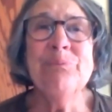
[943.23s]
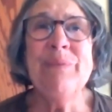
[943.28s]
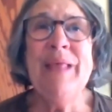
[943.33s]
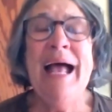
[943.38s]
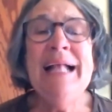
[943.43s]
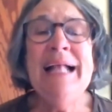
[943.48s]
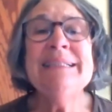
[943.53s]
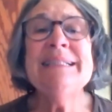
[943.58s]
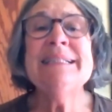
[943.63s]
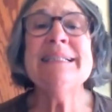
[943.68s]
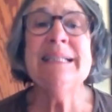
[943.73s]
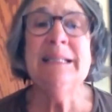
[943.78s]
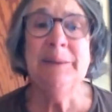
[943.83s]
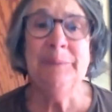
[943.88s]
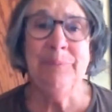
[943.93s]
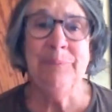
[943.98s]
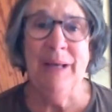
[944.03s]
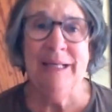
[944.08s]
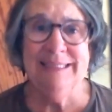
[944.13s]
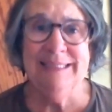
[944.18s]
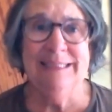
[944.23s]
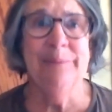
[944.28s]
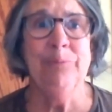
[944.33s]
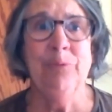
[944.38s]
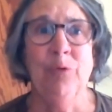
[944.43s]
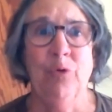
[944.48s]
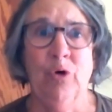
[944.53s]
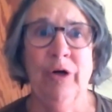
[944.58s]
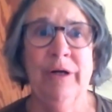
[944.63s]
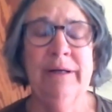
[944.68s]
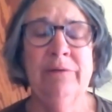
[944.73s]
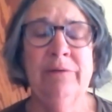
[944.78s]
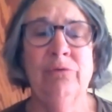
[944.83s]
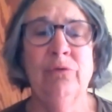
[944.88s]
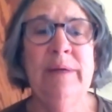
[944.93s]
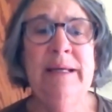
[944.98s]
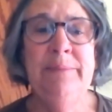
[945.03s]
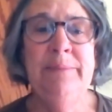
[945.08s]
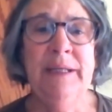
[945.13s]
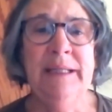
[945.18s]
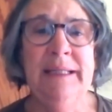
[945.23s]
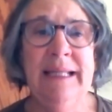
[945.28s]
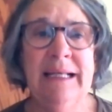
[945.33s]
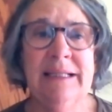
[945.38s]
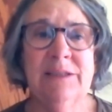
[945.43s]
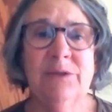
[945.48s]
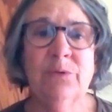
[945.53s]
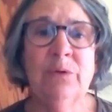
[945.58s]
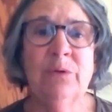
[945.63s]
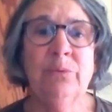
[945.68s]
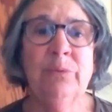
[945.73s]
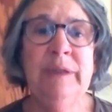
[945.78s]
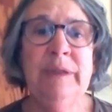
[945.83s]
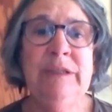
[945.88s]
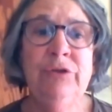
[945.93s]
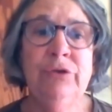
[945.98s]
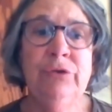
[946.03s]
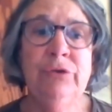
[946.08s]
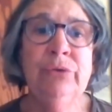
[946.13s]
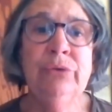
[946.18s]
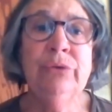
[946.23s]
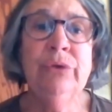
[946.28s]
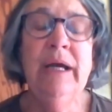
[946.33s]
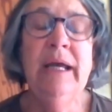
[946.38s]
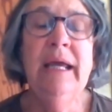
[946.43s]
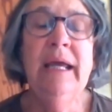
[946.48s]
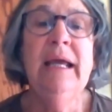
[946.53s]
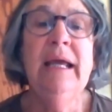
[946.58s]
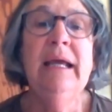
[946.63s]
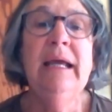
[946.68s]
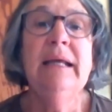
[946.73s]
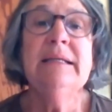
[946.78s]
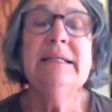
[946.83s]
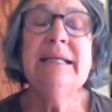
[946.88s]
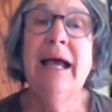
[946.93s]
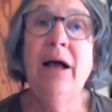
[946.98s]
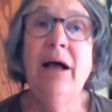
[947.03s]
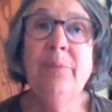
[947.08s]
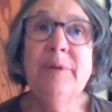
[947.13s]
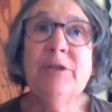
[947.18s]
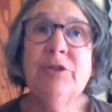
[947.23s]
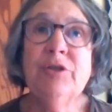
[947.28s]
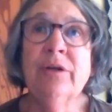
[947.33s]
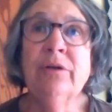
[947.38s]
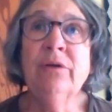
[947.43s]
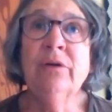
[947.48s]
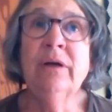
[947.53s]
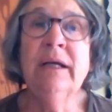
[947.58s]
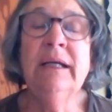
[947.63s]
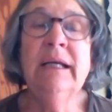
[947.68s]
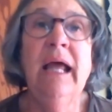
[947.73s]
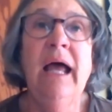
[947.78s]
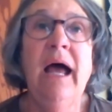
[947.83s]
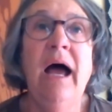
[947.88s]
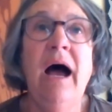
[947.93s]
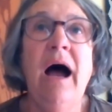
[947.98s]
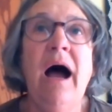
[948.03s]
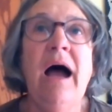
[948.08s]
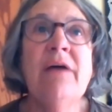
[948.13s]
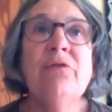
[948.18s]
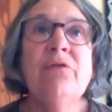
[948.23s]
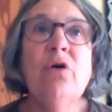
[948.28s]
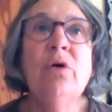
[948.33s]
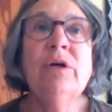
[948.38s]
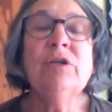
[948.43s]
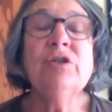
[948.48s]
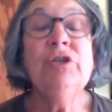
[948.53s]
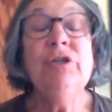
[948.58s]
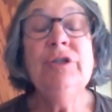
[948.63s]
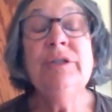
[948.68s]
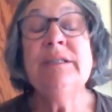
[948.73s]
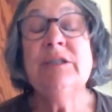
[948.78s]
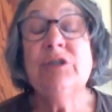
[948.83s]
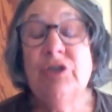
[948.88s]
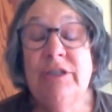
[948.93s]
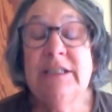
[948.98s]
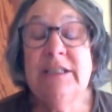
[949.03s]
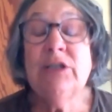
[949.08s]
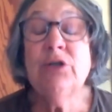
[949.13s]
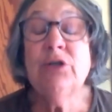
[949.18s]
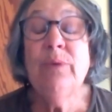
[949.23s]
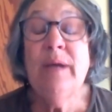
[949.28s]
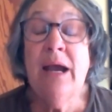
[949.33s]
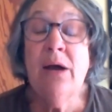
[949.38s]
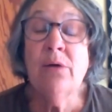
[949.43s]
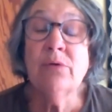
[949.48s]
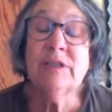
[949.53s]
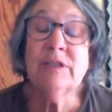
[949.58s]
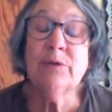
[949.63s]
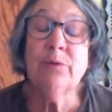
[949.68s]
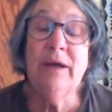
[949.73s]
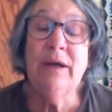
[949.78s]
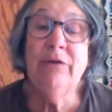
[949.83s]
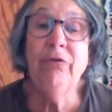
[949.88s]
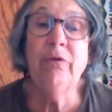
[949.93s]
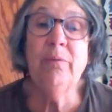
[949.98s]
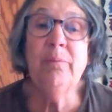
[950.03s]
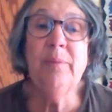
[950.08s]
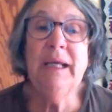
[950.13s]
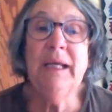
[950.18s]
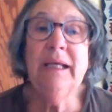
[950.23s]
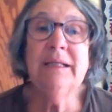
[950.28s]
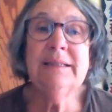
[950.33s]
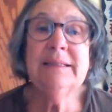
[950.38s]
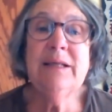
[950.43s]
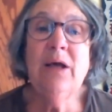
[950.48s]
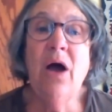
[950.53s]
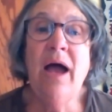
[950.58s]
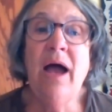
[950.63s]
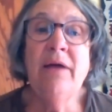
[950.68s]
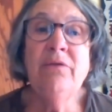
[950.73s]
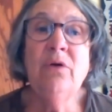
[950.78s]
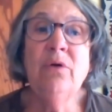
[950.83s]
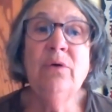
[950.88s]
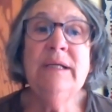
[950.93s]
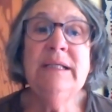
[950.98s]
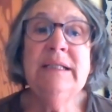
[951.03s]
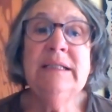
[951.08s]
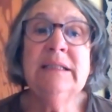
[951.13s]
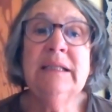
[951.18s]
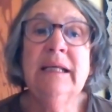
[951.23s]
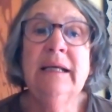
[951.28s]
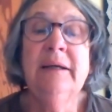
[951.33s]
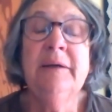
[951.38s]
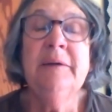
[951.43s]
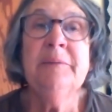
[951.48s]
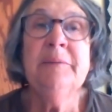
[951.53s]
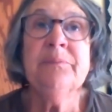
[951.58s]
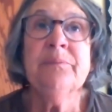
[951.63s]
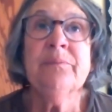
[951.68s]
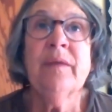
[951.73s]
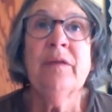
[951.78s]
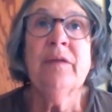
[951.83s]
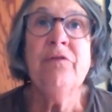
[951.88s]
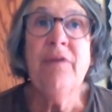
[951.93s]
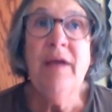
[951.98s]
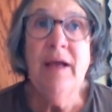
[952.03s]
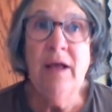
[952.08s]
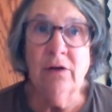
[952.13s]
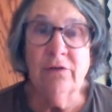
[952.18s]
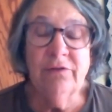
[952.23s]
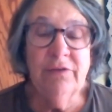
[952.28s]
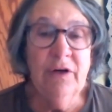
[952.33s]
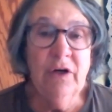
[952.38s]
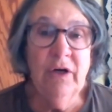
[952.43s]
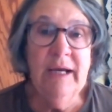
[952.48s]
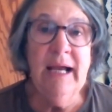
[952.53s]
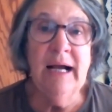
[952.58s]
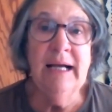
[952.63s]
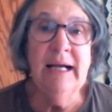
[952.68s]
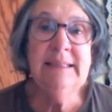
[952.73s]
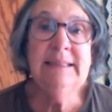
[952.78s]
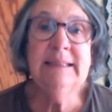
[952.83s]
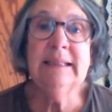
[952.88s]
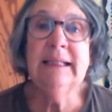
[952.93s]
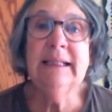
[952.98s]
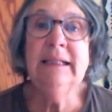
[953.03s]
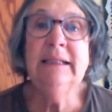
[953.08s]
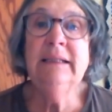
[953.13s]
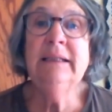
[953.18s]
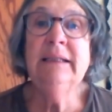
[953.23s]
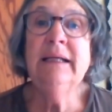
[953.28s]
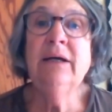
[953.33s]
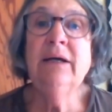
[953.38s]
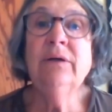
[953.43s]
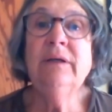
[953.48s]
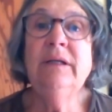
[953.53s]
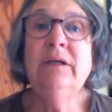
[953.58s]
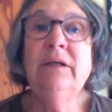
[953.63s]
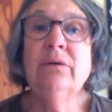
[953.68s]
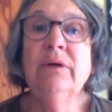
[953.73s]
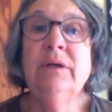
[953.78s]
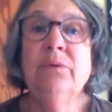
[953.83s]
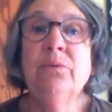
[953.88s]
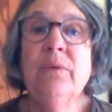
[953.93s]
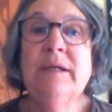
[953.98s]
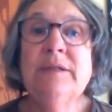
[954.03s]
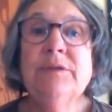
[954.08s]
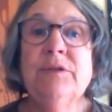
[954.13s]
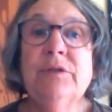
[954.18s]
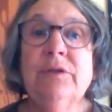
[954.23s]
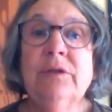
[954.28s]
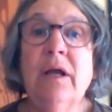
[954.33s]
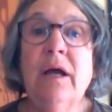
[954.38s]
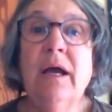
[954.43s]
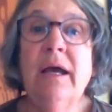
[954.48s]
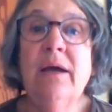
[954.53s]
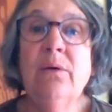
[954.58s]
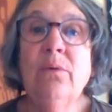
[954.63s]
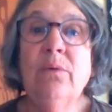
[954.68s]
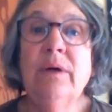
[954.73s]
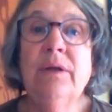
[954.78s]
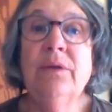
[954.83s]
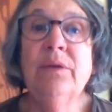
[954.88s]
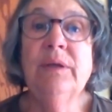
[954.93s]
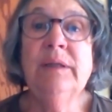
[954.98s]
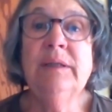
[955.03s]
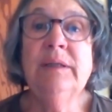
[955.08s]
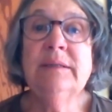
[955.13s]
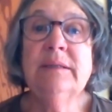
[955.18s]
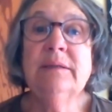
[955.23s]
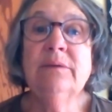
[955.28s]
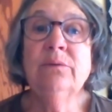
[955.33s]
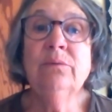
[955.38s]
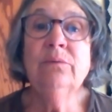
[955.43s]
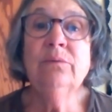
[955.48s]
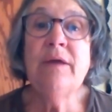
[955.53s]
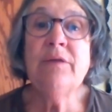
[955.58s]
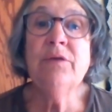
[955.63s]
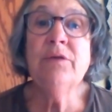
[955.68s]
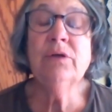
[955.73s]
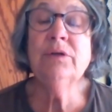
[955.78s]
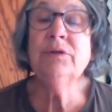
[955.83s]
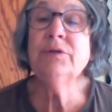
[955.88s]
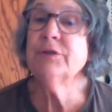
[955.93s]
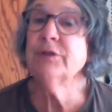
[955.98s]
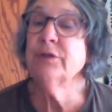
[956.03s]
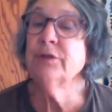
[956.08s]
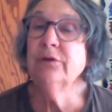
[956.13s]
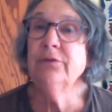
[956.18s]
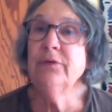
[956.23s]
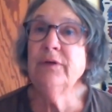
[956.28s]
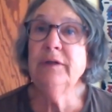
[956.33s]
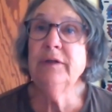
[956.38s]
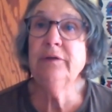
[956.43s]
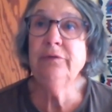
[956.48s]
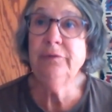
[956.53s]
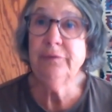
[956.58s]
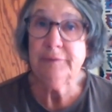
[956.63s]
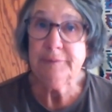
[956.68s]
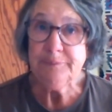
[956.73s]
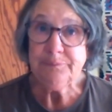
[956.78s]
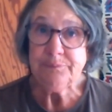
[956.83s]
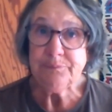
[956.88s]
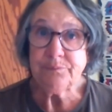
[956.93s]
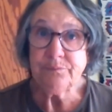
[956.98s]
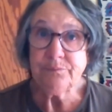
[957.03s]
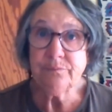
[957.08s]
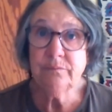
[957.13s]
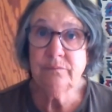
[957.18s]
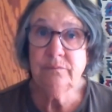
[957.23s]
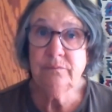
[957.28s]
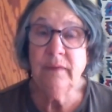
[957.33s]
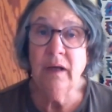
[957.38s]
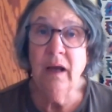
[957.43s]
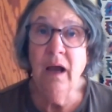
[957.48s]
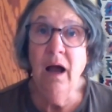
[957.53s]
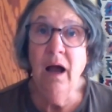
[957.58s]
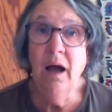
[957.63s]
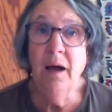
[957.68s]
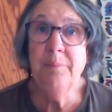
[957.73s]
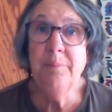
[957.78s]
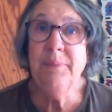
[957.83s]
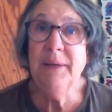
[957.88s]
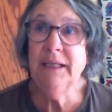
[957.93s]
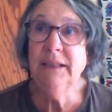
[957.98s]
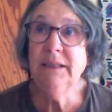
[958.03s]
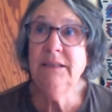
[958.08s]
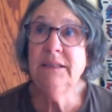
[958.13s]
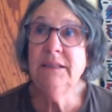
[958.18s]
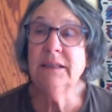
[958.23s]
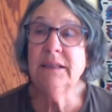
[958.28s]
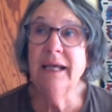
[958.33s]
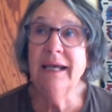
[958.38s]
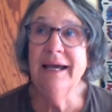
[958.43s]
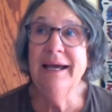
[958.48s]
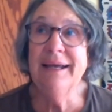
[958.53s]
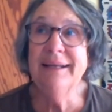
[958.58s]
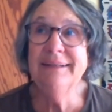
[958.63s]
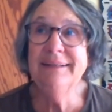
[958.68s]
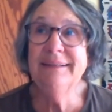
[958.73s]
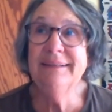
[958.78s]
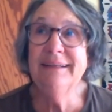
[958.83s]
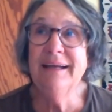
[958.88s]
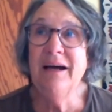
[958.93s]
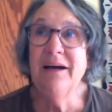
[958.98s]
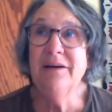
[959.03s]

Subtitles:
the support of women. That's what we do to help each other. And I've always, she's 3 hours away from me, so I've always felt very isolated out here in Western Iowa, that it's a rather conservative bent, and